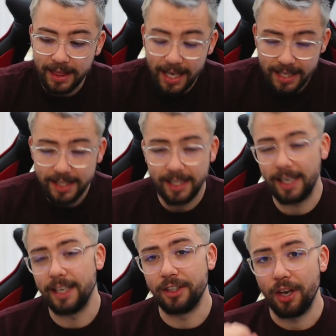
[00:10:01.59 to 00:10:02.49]
This
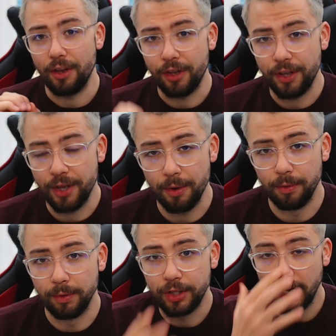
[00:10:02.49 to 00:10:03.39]
is
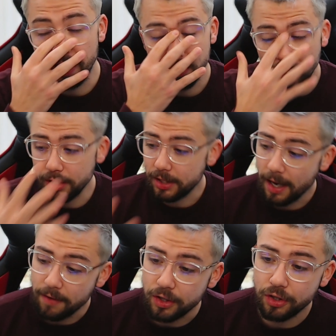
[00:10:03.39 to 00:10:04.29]
huge. It's going to
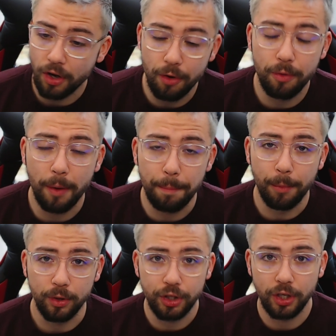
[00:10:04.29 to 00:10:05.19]
save you so
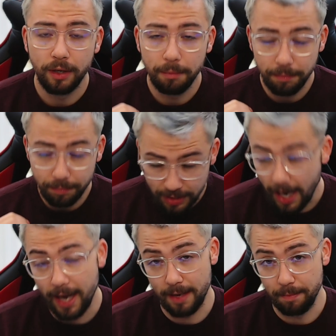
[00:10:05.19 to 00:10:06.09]
much
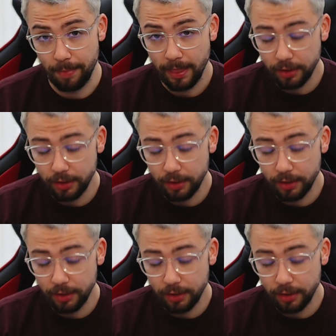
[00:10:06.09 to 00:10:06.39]
time.